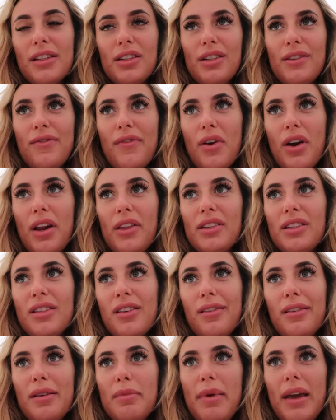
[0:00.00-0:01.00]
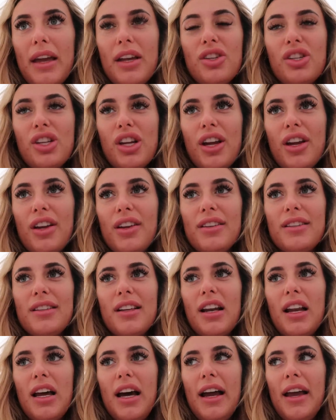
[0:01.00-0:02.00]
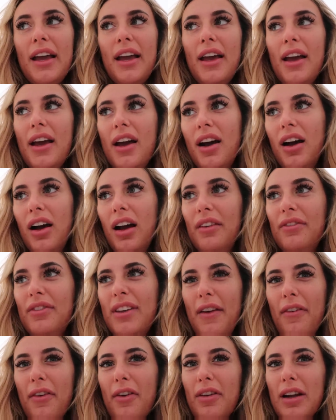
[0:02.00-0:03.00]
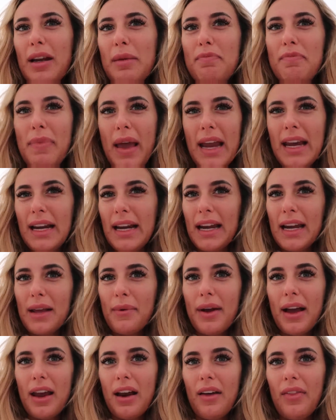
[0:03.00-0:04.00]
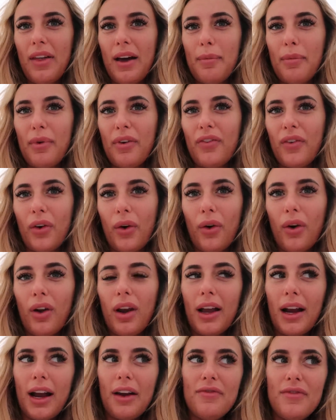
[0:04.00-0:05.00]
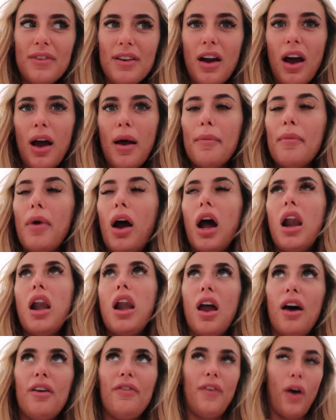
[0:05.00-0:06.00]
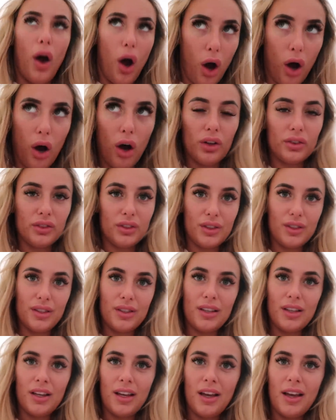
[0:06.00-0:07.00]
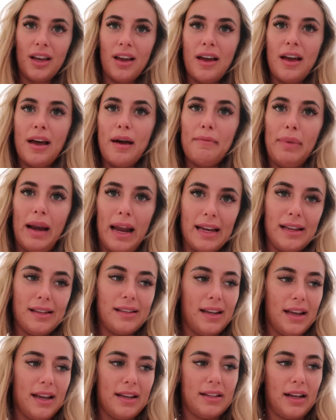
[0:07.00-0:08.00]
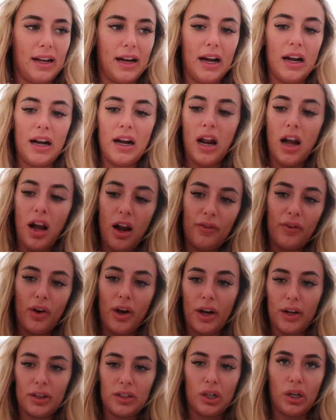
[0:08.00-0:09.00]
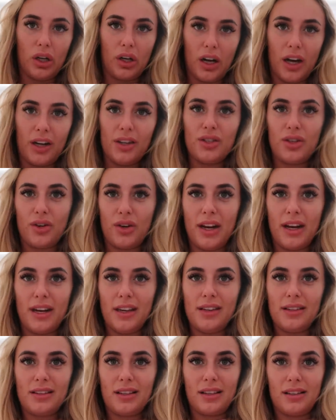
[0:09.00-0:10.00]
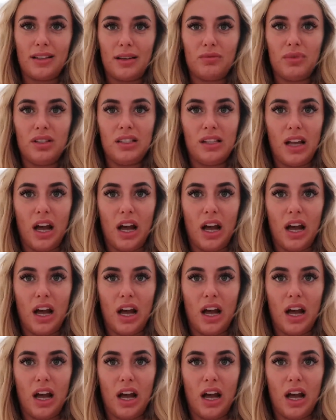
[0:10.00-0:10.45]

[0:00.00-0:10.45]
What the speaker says: I just feel like the snowy pictures and like I've never really been anywhere like that before. Like I love hot places. Like I love going to hot countries because I'm